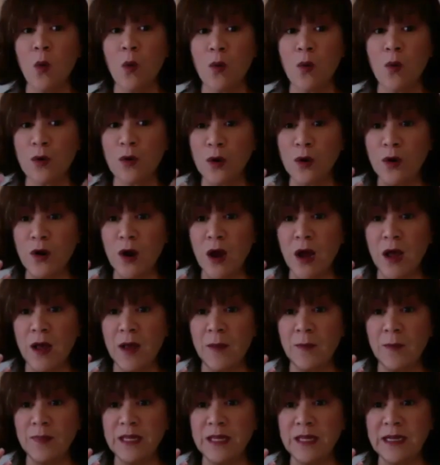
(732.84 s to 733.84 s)
or
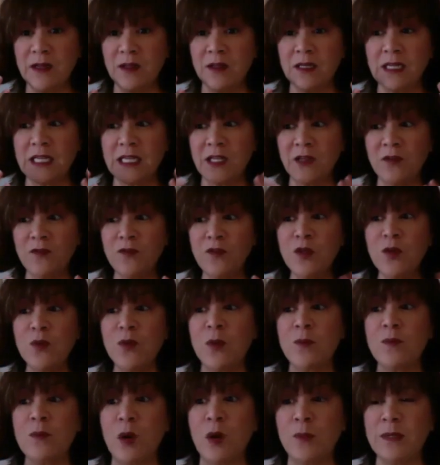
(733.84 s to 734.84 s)
it'll give
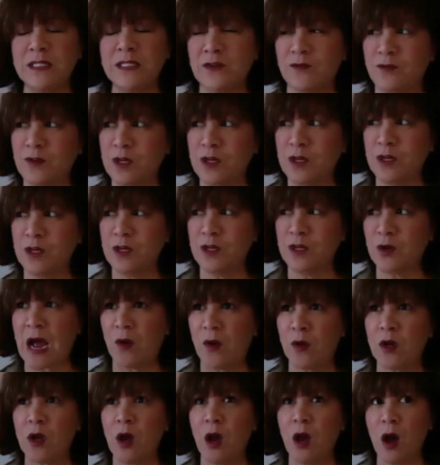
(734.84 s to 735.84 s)
you a moment to figure
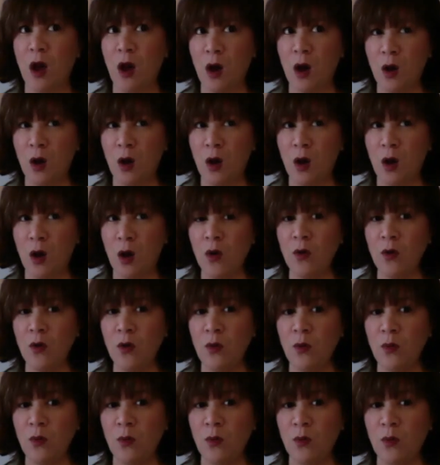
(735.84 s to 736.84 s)
out,
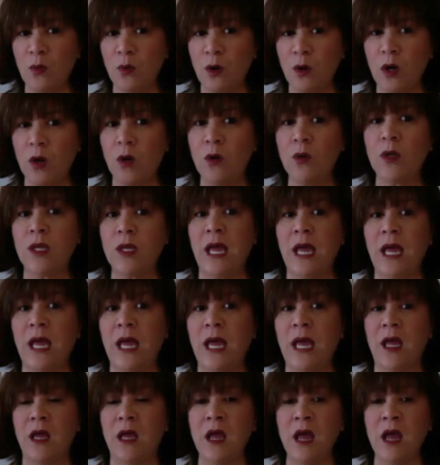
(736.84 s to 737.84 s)
oh,
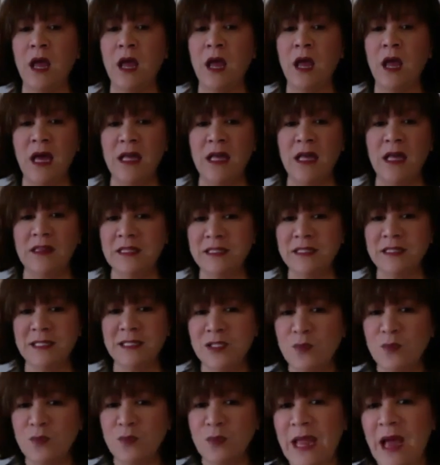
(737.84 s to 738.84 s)
okay, this
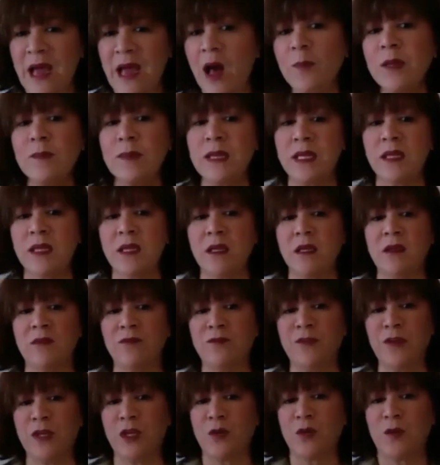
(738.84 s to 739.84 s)
isn't really helping
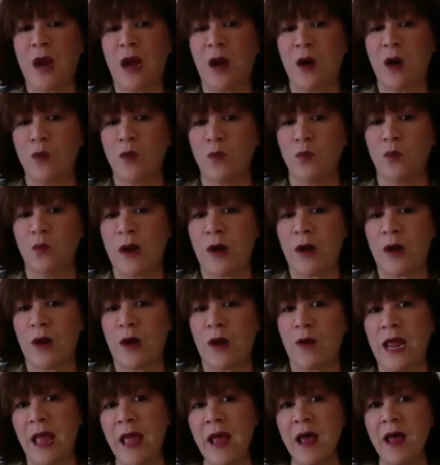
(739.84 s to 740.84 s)
me figure out where
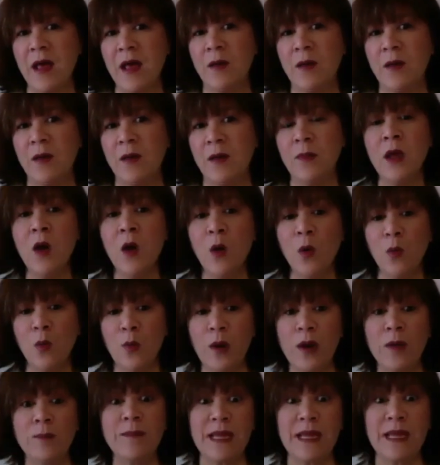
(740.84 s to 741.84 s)
I am.
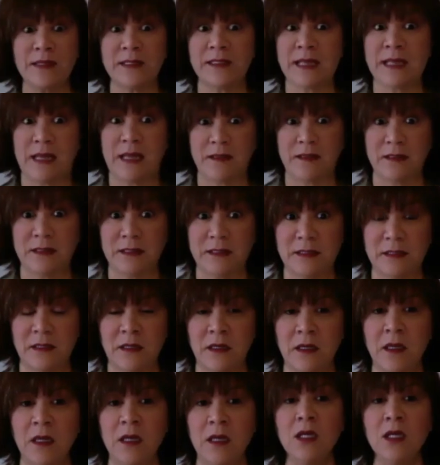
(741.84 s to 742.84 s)
What makes sense?
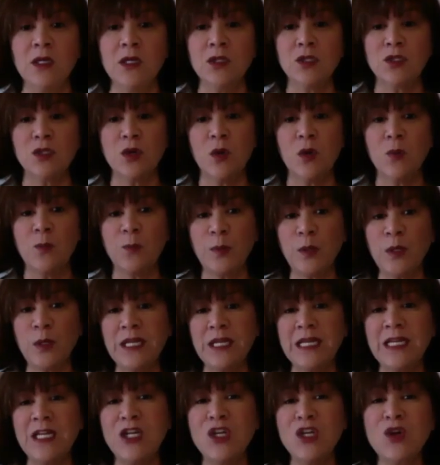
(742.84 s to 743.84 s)
So
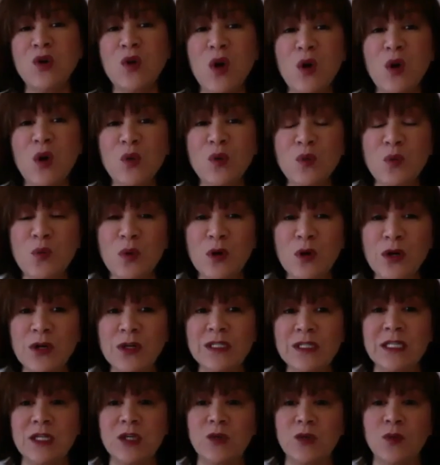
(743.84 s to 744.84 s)
put it in your own
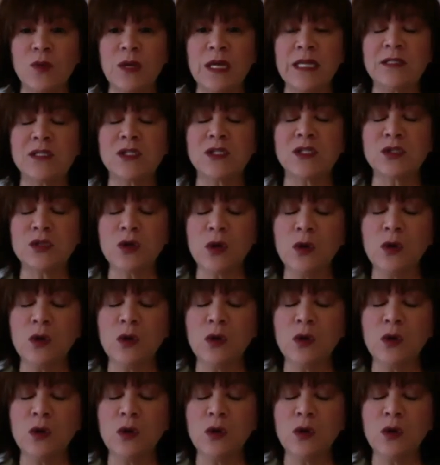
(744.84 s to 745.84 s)
words. It creates so
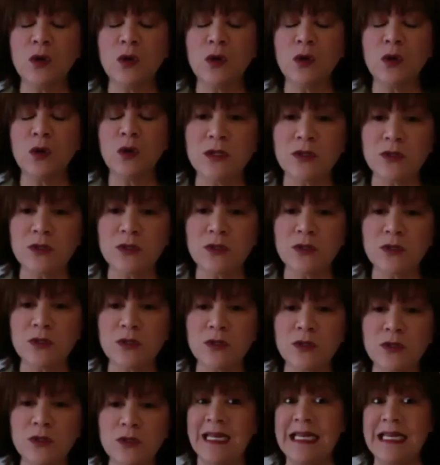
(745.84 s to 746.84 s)
much more
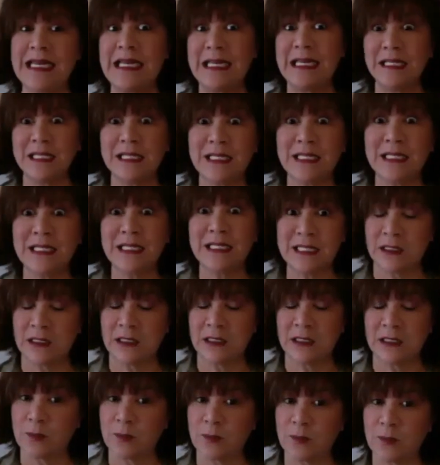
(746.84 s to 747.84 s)
understanding and it
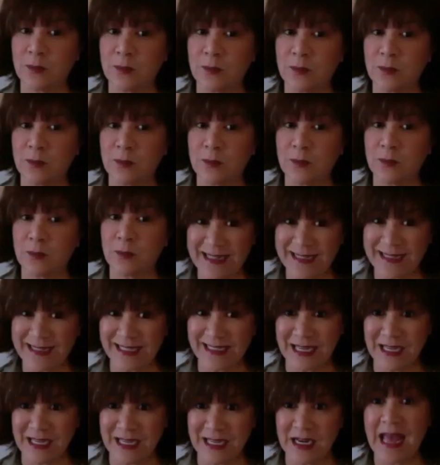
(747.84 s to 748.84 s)
instantly personalizes
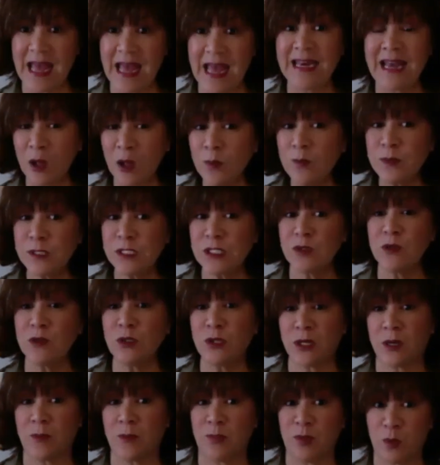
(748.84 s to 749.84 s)
it and helps
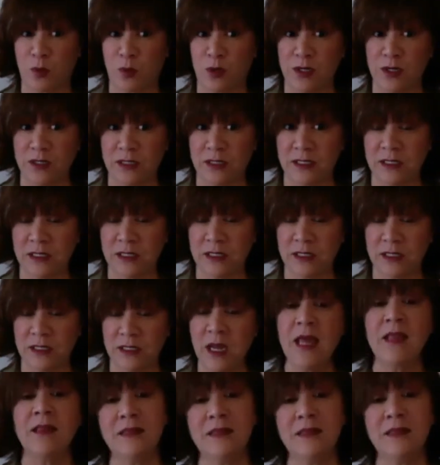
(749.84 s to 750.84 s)
you look up the words.
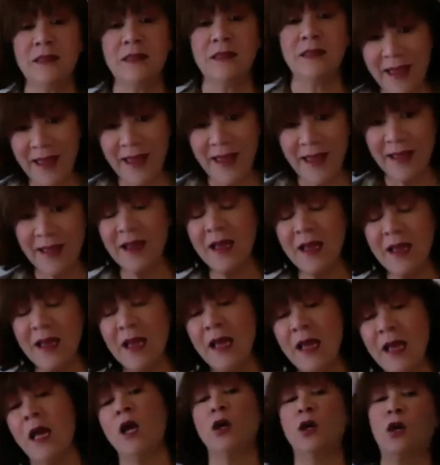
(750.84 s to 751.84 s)
Then
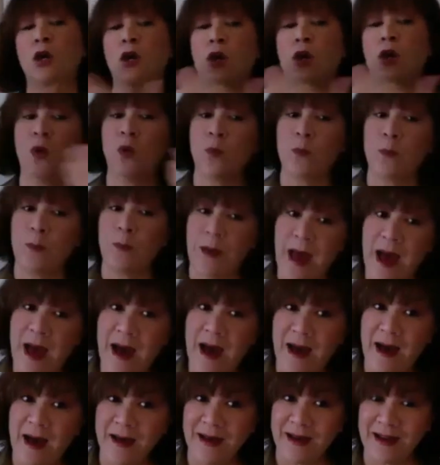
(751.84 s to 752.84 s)
go
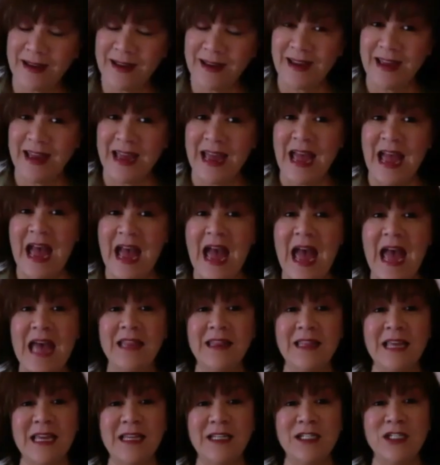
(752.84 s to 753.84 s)
back
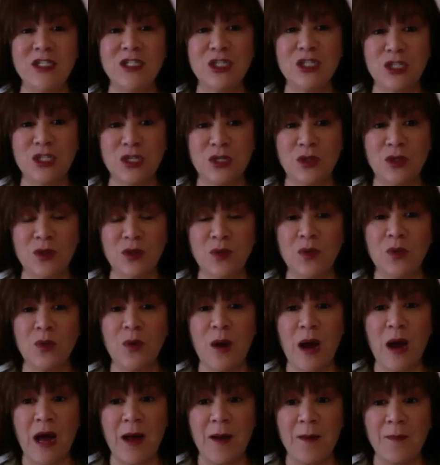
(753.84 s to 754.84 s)
and then
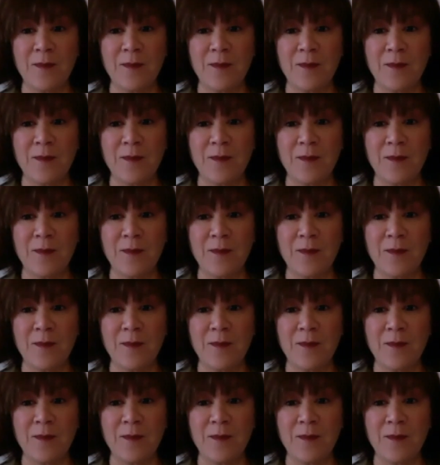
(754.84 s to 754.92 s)
do,